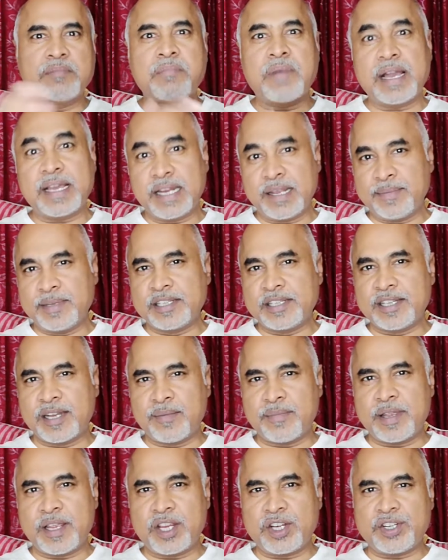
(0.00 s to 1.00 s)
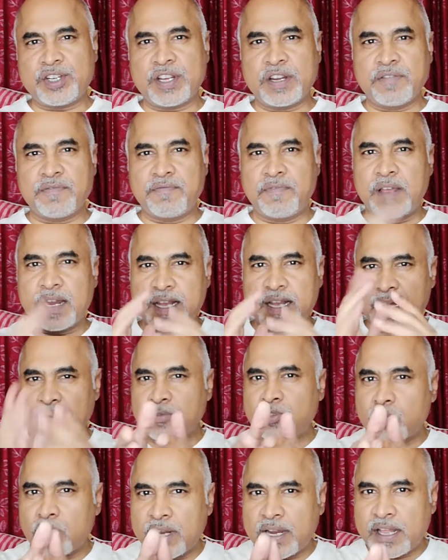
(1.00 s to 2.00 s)
my name is Ramesh and welcome
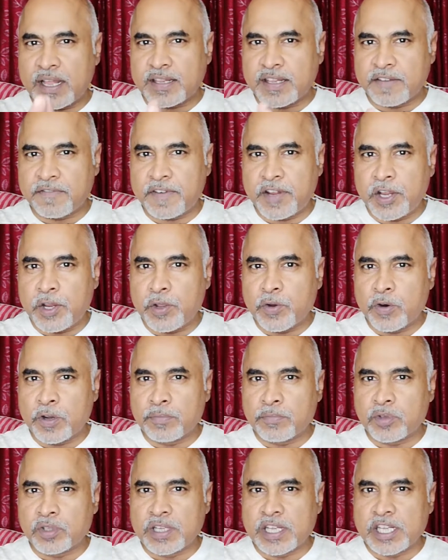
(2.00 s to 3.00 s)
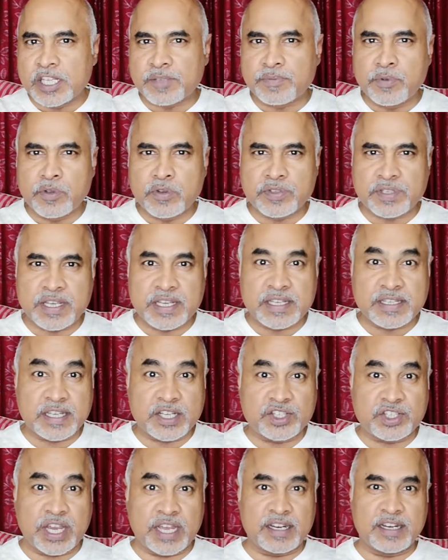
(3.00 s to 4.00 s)
to another video on Mudgal's Musings, a
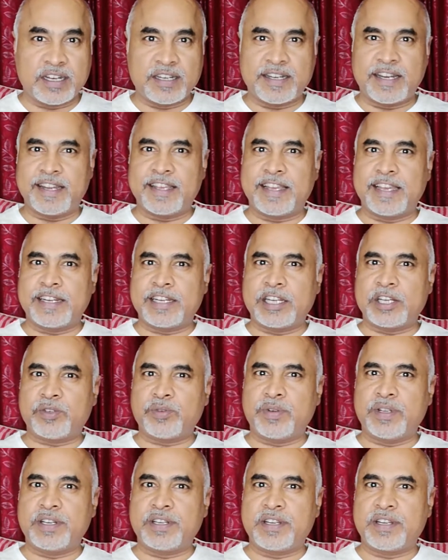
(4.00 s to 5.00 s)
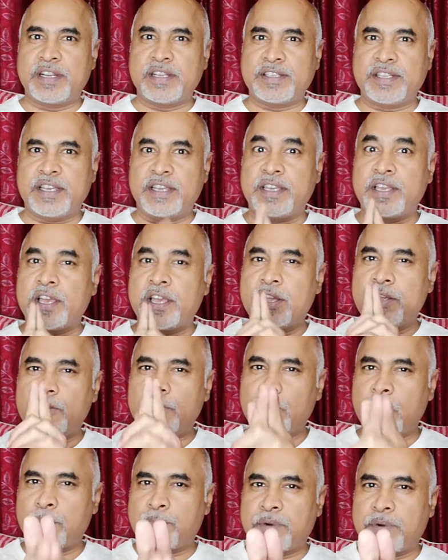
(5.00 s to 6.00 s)
channel dedicated to increasing
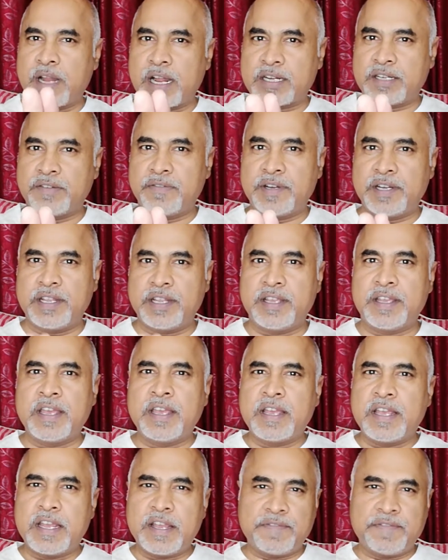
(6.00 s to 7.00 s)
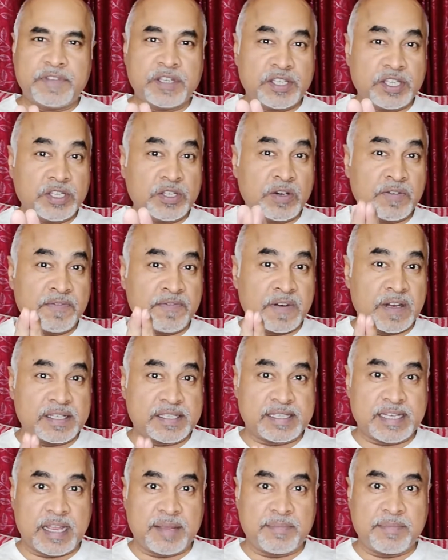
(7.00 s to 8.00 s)
your productivity. If this is your
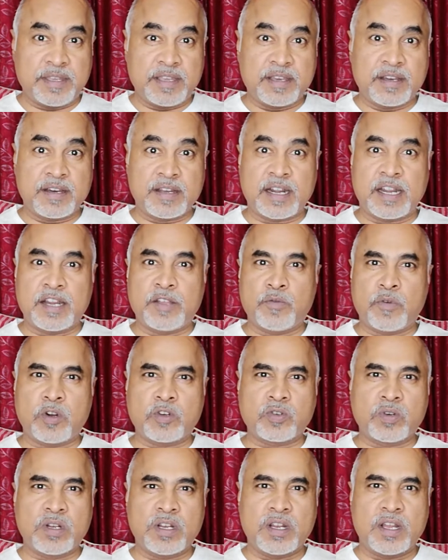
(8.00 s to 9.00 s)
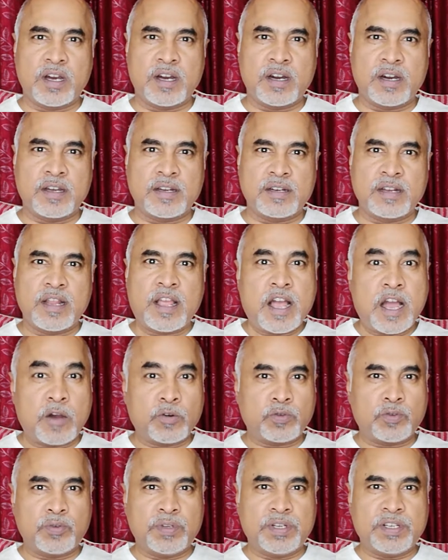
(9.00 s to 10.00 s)
first time here and you want to learn how
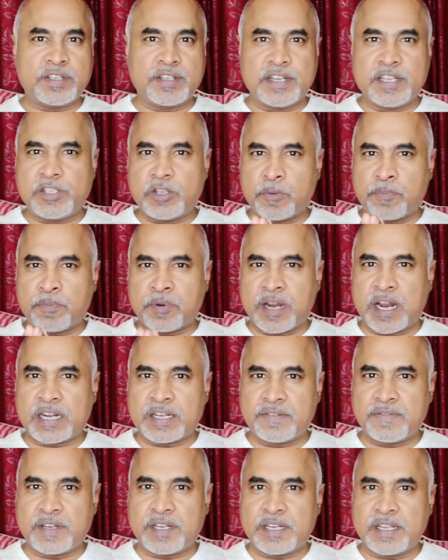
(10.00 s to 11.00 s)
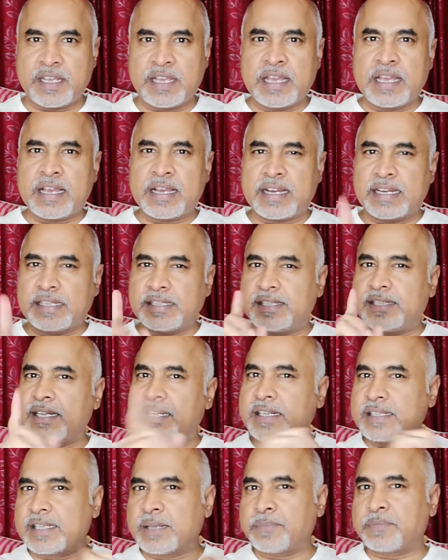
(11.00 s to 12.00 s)
to increase your productivity,
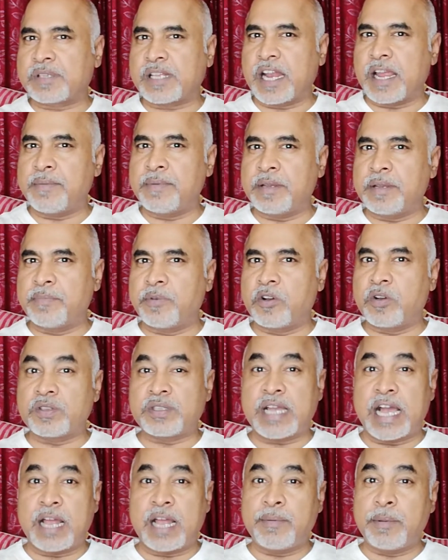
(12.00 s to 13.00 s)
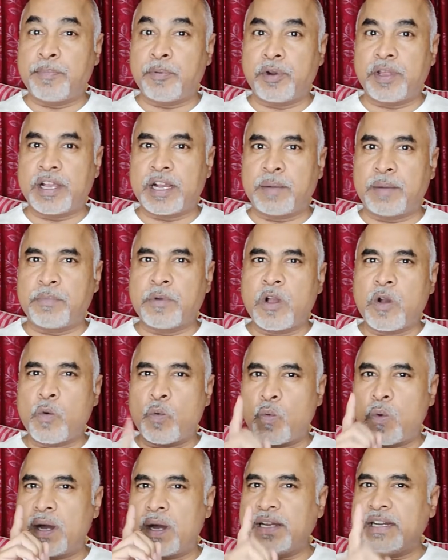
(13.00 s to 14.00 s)
consider subscribing because I'll be putting up
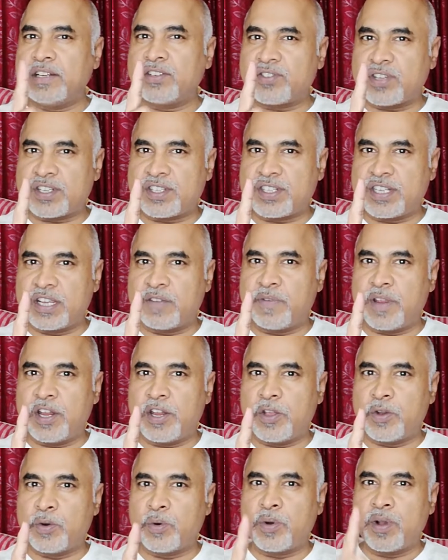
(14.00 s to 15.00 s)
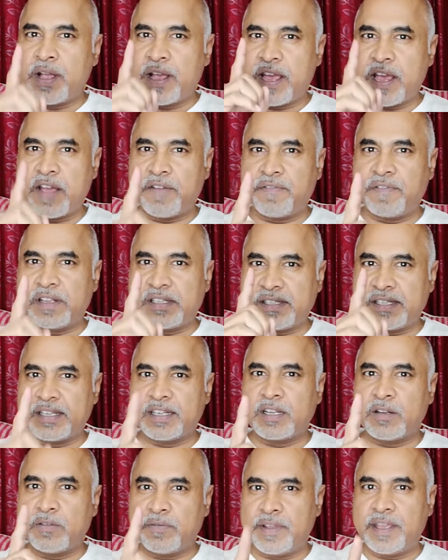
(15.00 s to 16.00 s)
one interesting video every
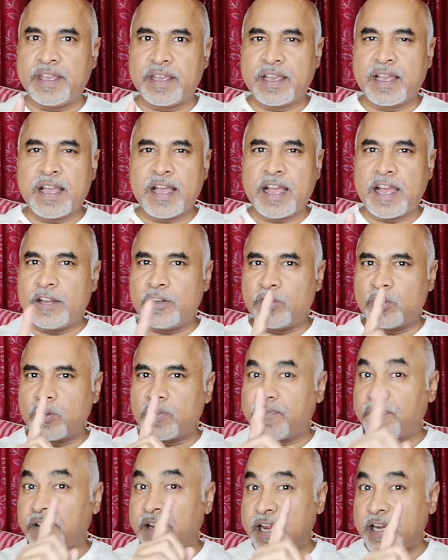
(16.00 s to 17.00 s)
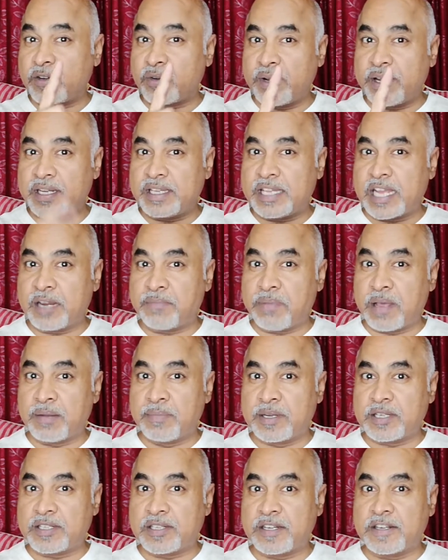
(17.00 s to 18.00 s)
single week. And don't forget to hit that bell
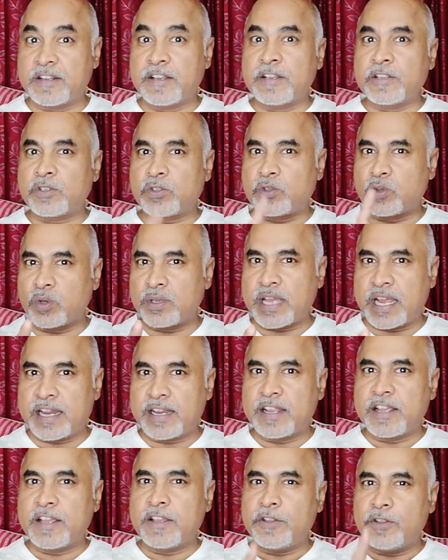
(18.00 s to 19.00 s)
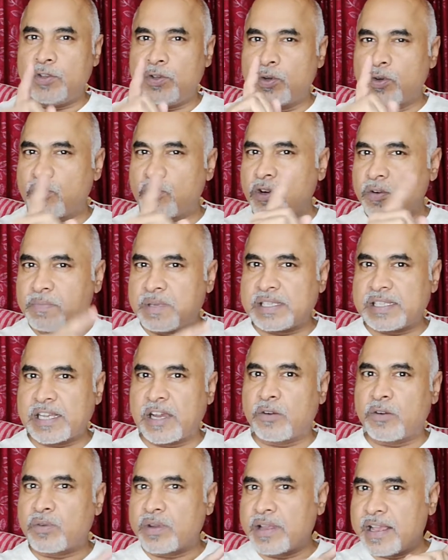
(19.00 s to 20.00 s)
button so that you don't miss
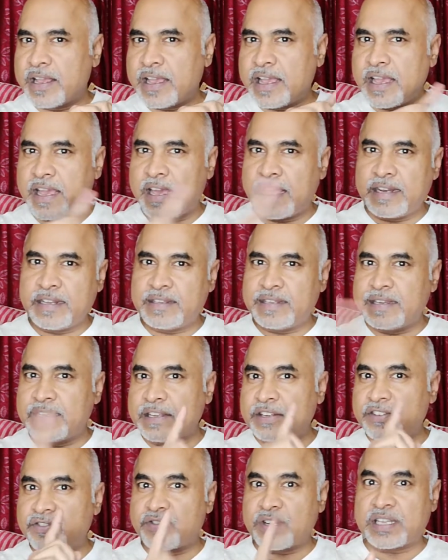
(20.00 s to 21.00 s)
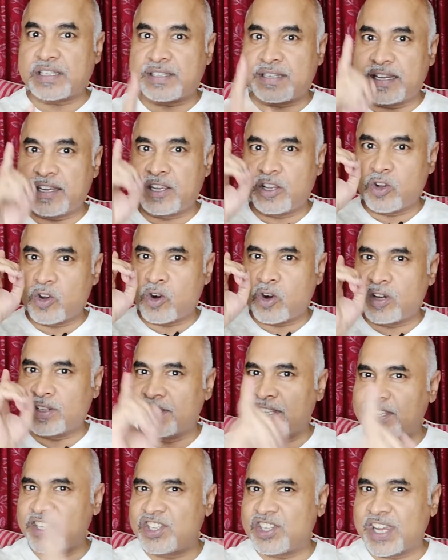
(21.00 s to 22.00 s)
out anything interesting on
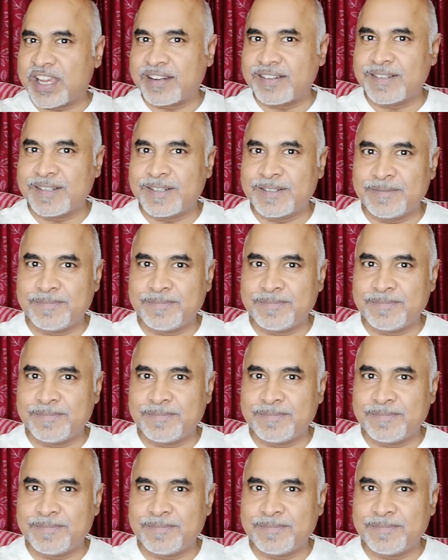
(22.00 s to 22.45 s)
this channel.